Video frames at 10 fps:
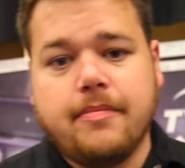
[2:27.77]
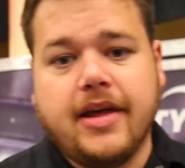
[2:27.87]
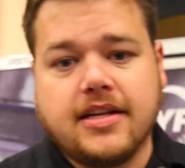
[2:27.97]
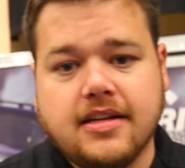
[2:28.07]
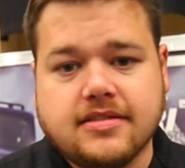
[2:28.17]
that
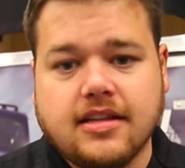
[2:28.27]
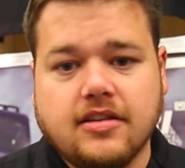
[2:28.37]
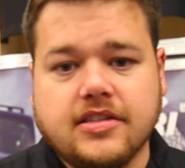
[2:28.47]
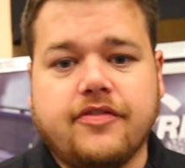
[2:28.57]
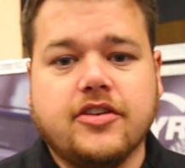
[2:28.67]
makes us a
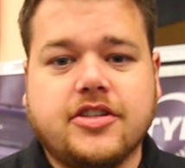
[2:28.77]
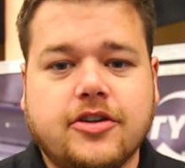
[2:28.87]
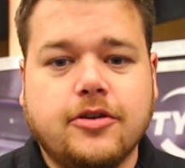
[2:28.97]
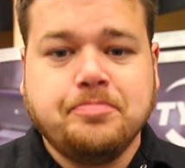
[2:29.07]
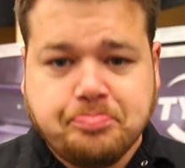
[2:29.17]
little different
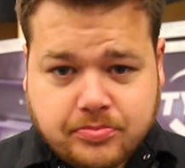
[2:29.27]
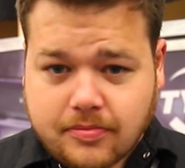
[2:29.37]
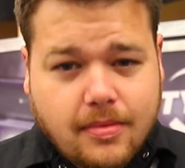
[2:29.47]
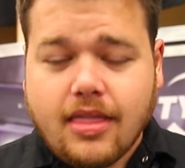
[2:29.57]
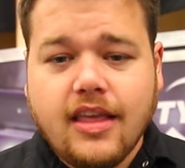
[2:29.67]
too
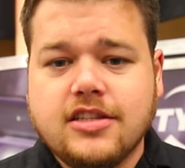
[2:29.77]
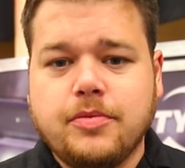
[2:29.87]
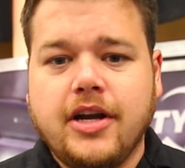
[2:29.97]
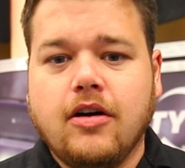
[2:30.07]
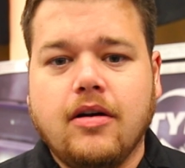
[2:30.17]
is
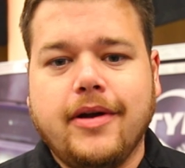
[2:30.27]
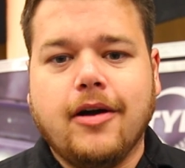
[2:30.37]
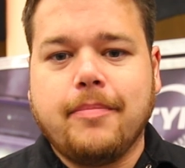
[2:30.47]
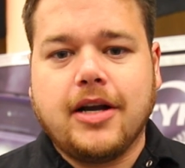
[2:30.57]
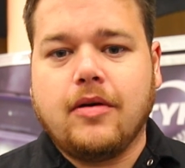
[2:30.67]
we don't we
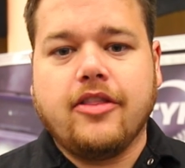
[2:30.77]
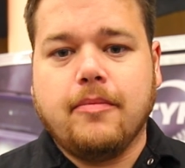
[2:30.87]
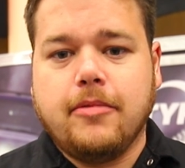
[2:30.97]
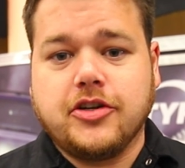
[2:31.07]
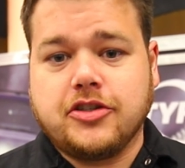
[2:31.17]
don't beat around
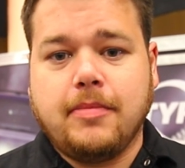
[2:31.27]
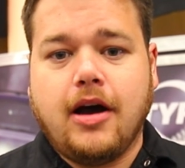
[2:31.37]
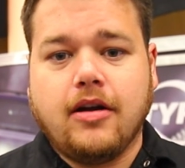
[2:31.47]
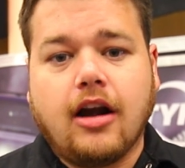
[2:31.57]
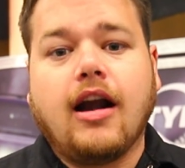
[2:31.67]
the bush
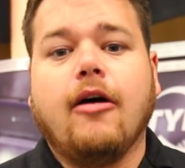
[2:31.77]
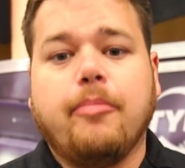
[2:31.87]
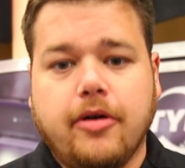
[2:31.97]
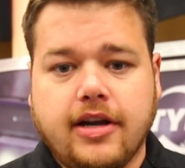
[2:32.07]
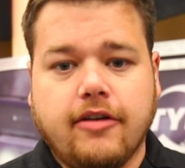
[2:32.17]
about our
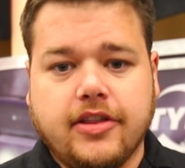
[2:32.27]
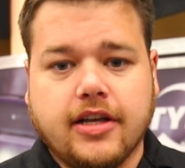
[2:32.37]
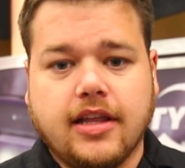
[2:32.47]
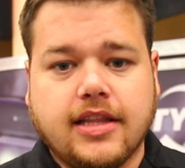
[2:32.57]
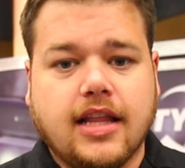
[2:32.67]
output and
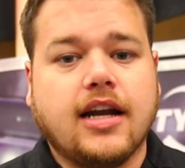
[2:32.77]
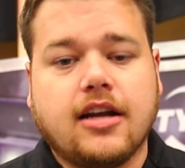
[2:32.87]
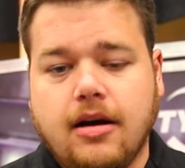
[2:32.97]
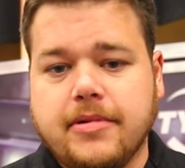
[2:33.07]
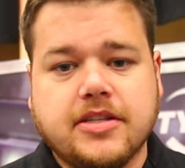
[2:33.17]
everything like that. A lot
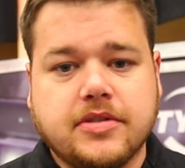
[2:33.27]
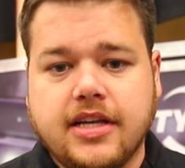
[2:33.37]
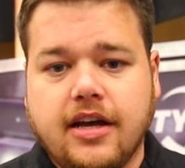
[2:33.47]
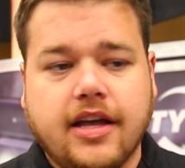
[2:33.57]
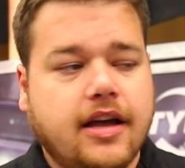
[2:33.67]
of companies will
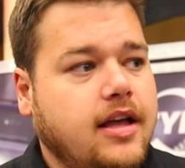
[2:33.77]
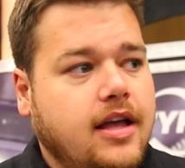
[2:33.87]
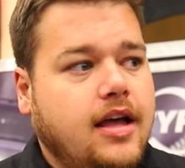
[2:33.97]
tell you